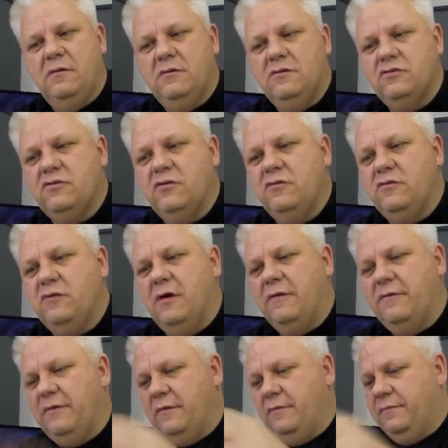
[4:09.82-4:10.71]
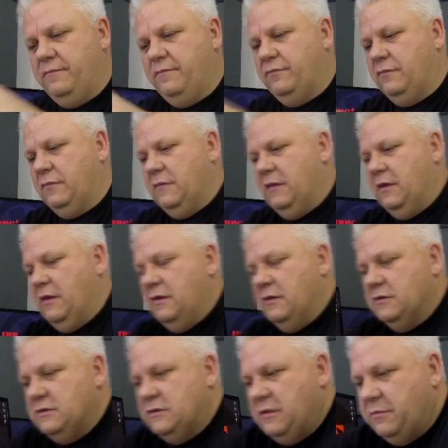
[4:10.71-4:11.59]
screwdriver.
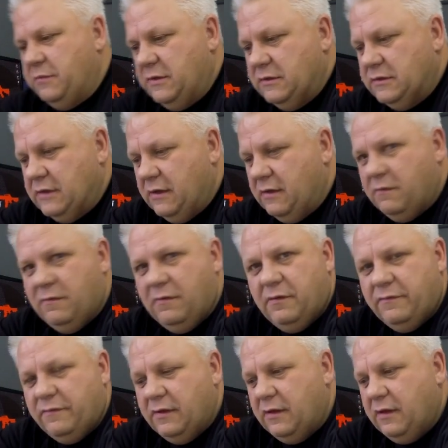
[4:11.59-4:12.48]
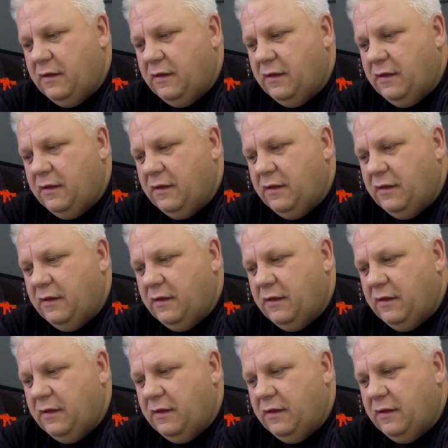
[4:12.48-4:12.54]
Just tip these out over